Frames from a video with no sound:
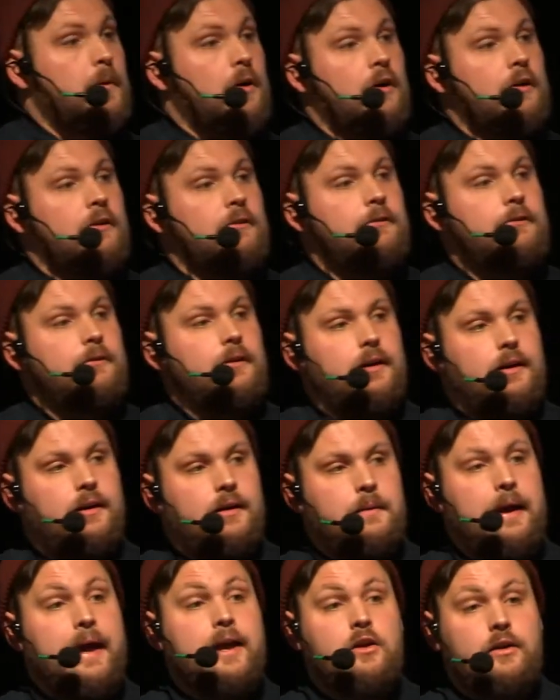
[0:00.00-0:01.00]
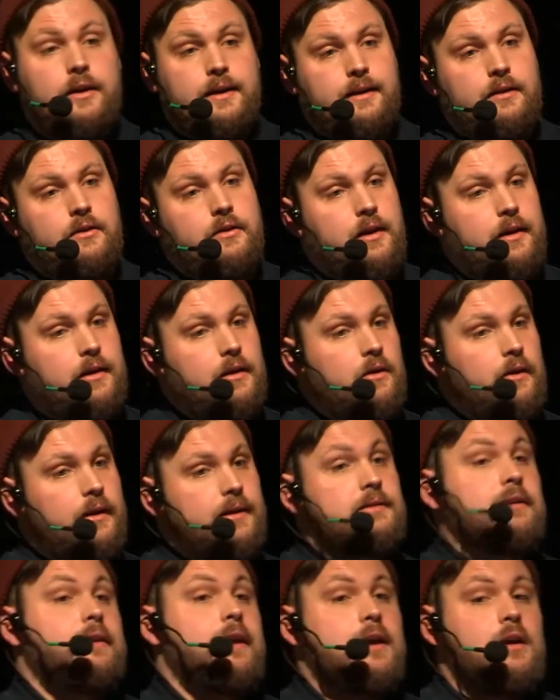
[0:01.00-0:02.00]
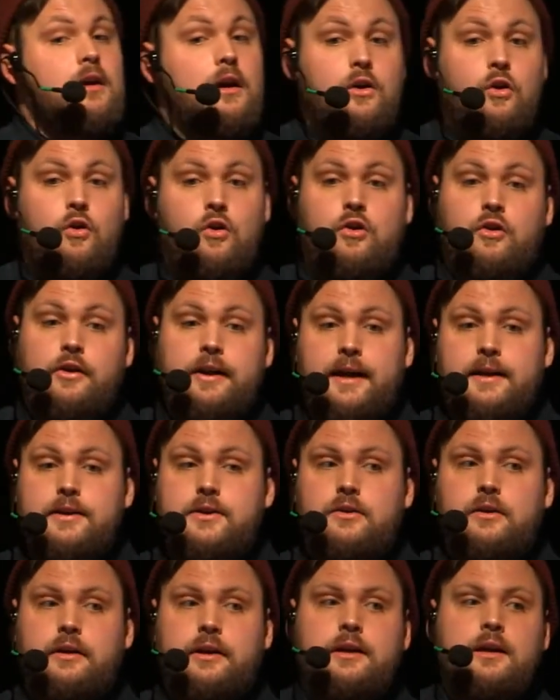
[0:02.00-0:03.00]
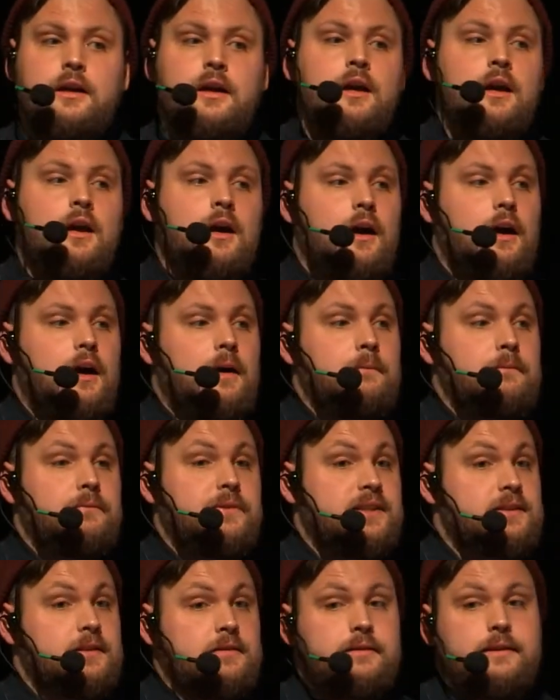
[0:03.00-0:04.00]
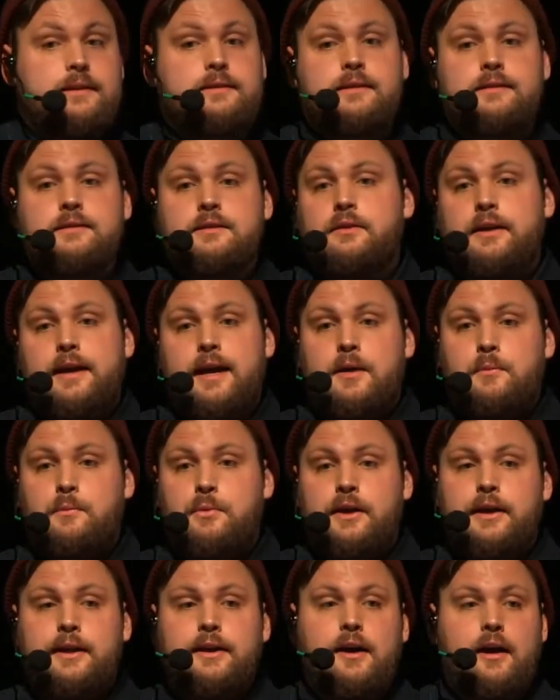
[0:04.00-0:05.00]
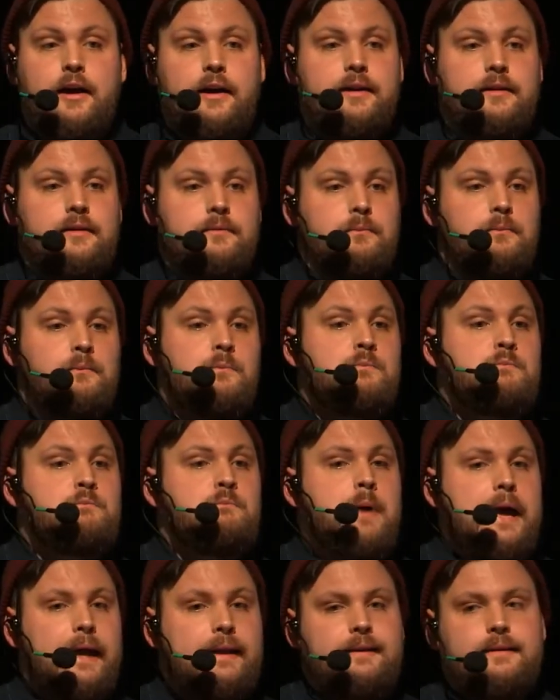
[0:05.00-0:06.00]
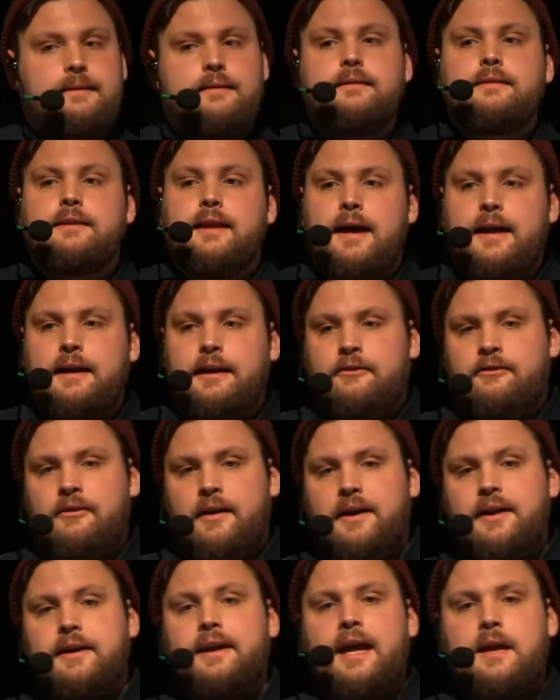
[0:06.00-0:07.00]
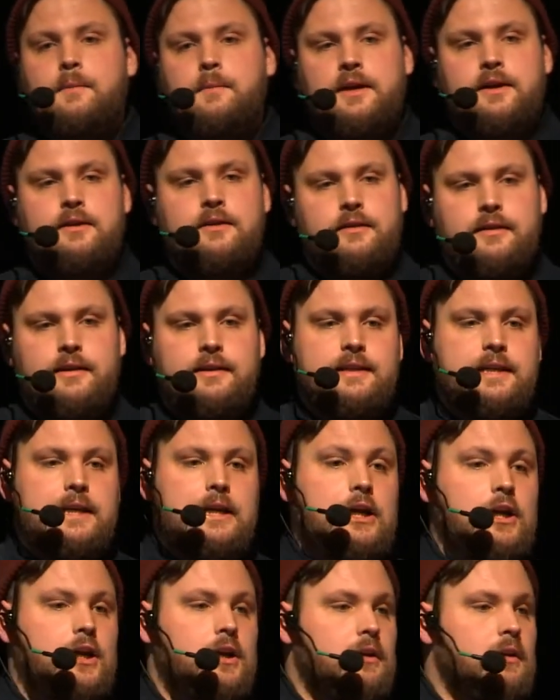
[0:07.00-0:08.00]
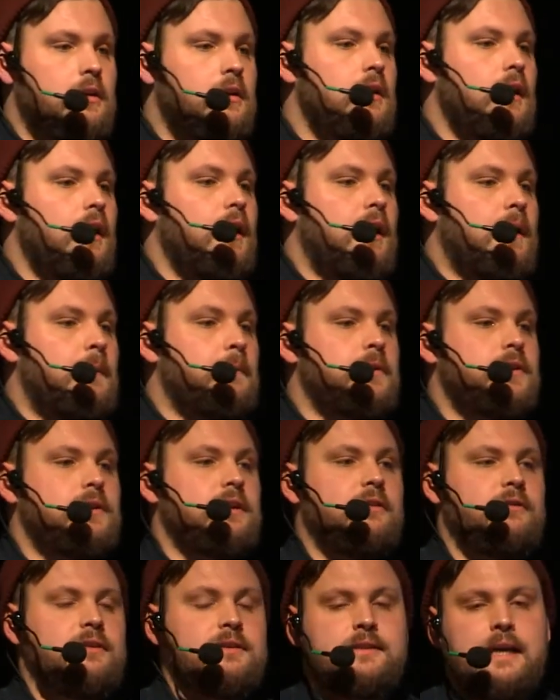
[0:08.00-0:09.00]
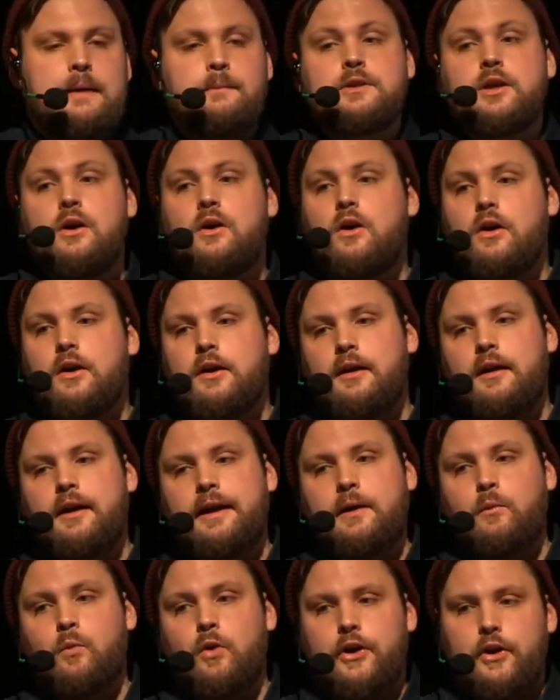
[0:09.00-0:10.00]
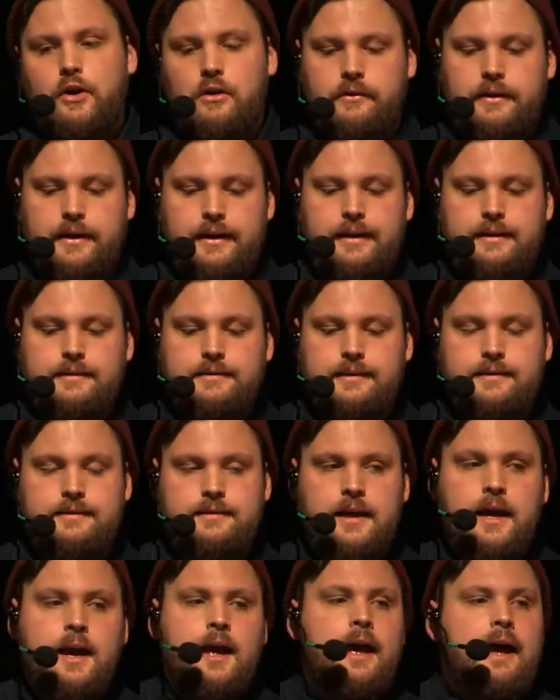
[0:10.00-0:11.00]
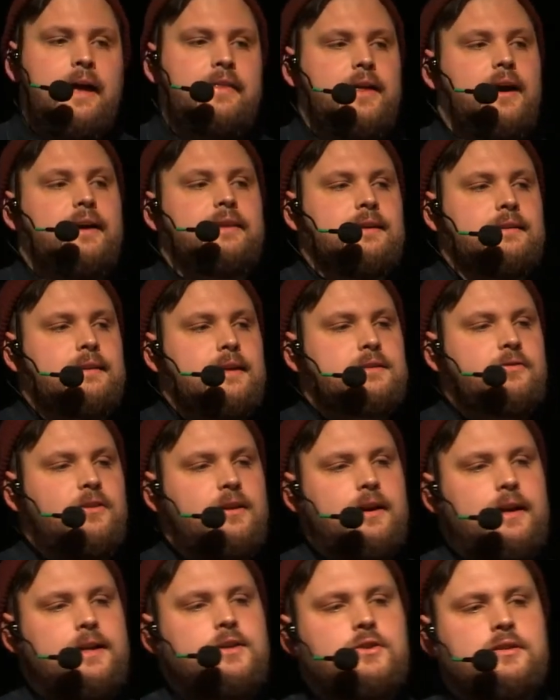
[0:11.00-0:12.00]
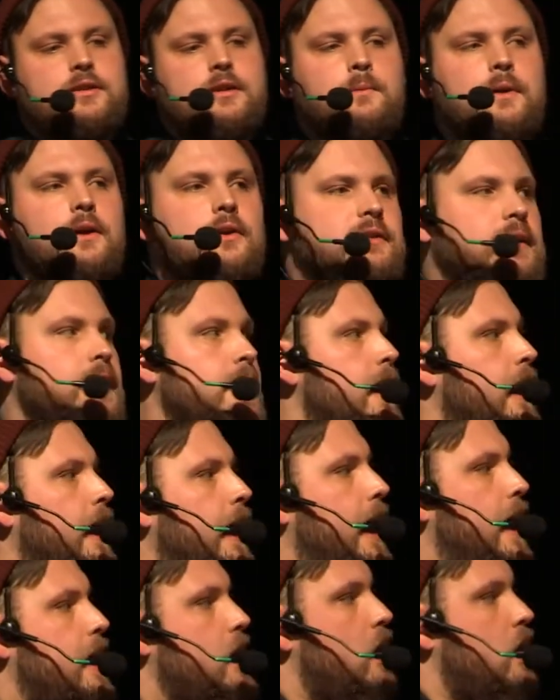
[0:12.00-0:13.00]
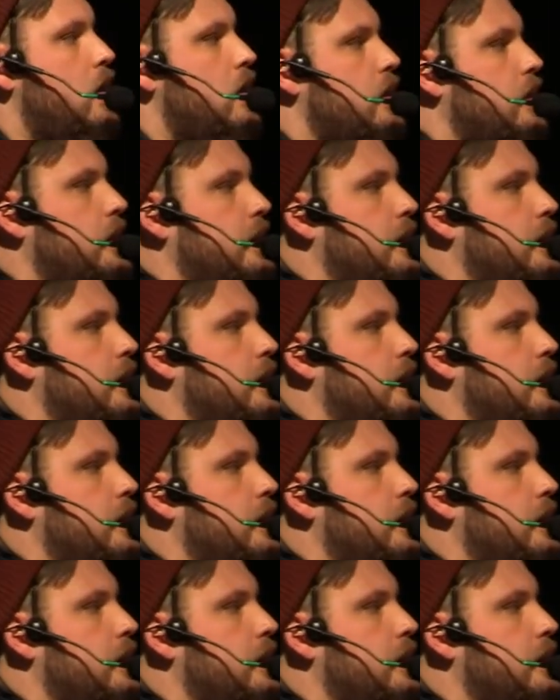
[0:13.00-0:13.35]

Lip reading: of ARKit on iOS and ARCore on Android. This doesn't exist today, but I bet that if I came here in a year to give the same talk, it would already exist. And I think that's very interesting because AR